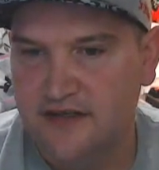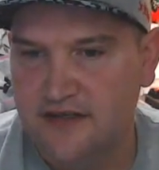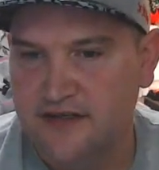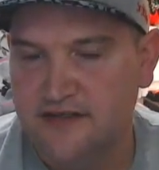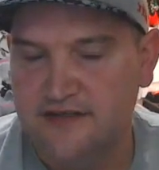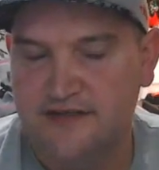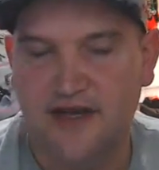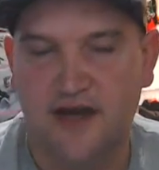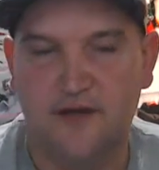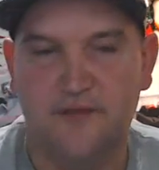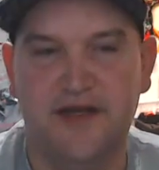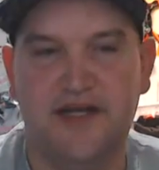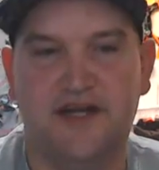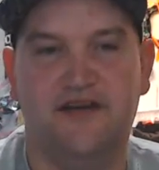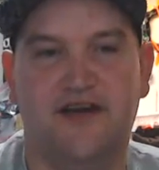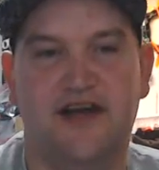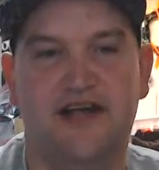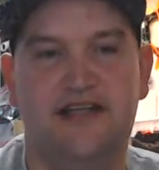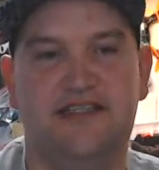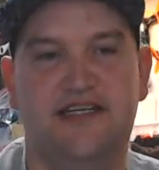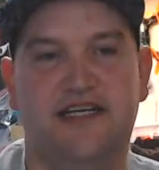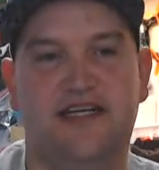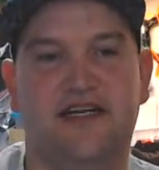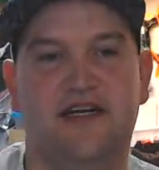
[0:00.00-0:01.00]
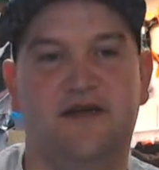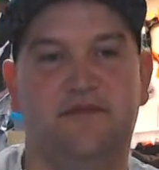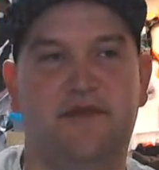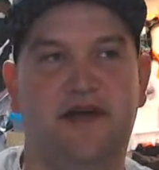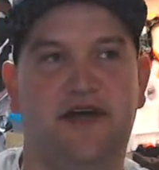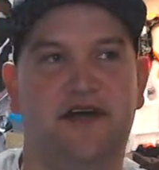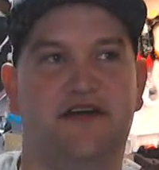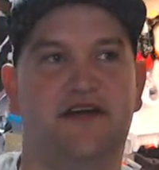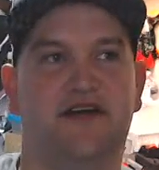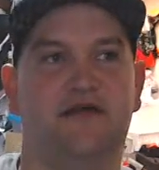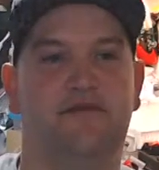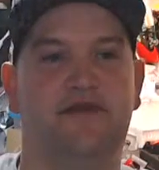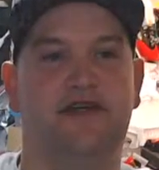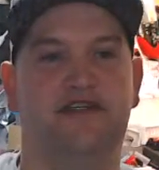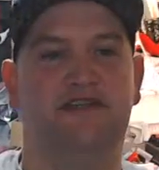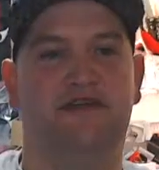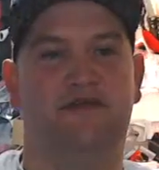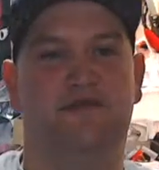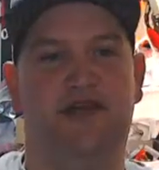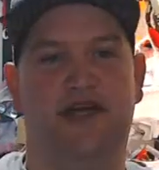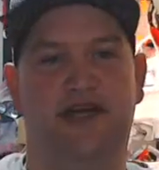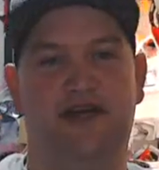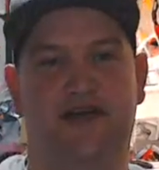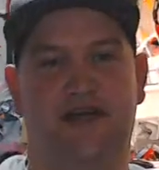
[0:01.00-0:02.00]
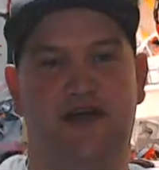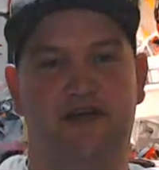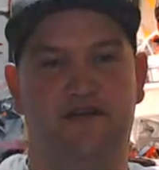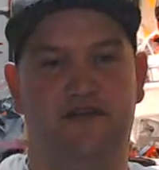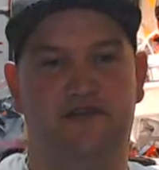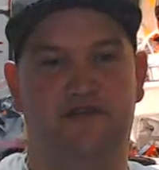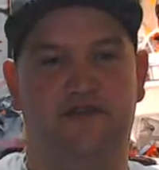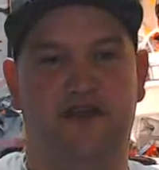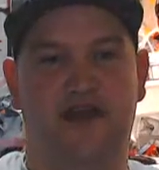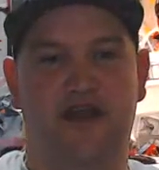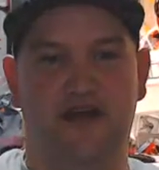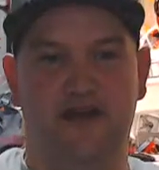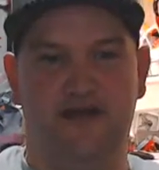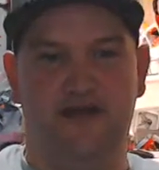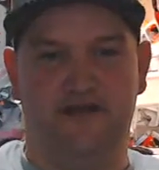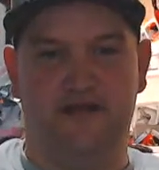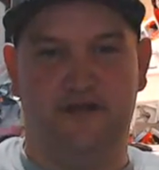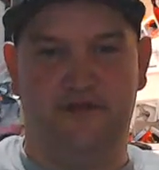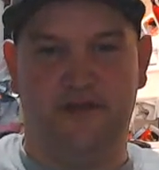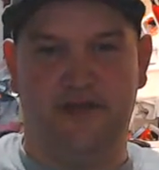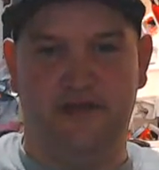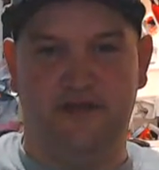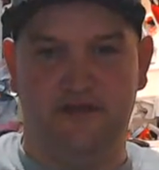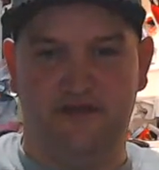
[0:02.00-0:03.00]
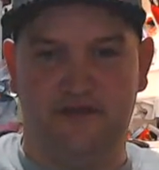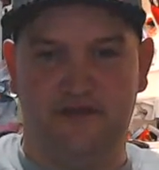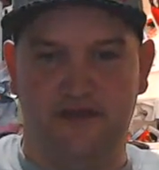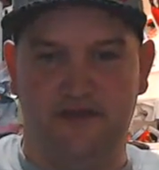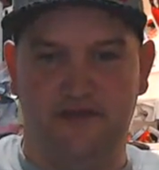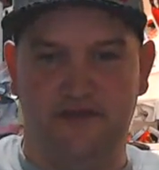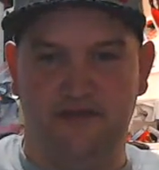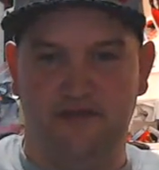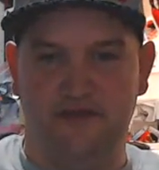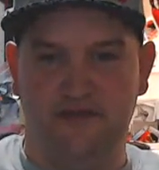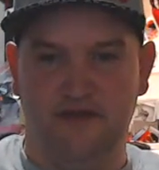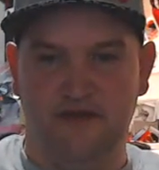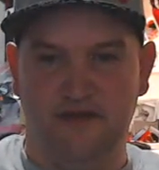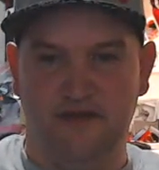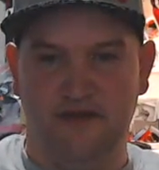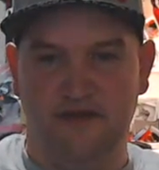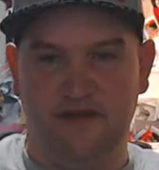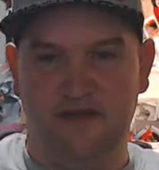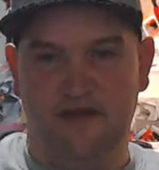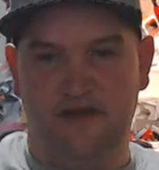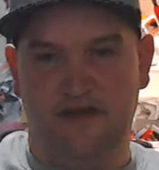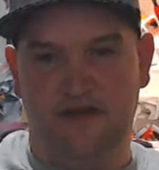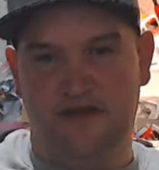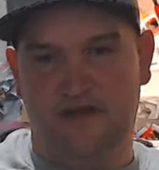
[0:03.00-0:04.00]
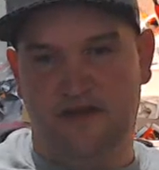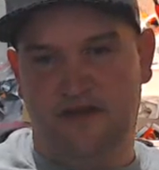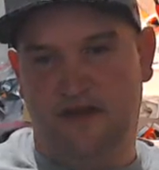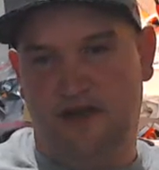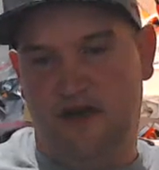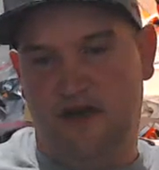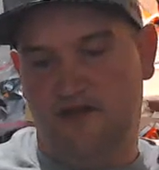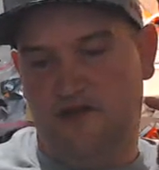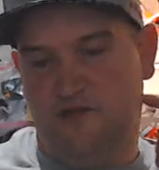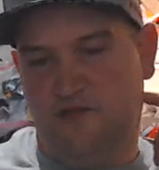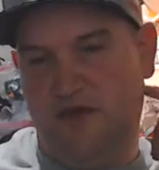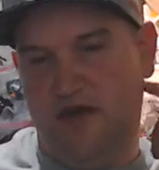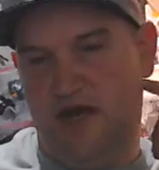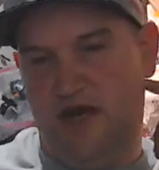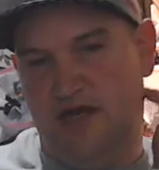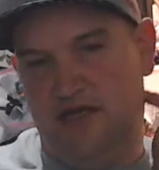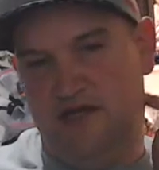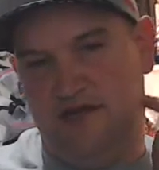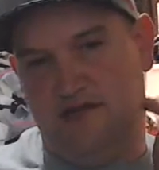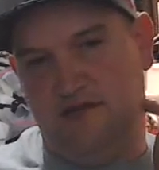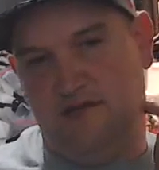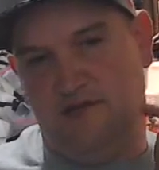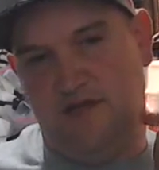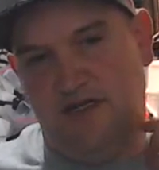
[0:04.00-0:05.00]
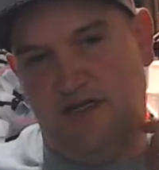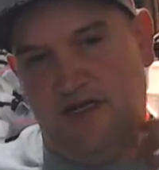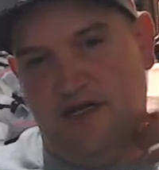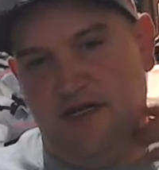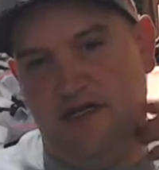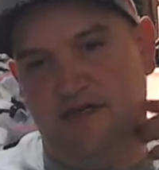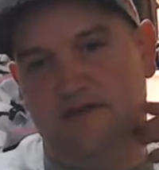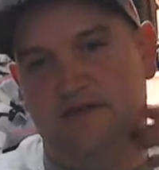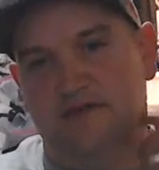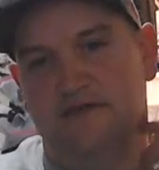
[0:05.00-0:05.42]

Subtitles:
That'll be crazy. Get up there and there'd be some like other flyers up there and stuff, other pilots and whatnot.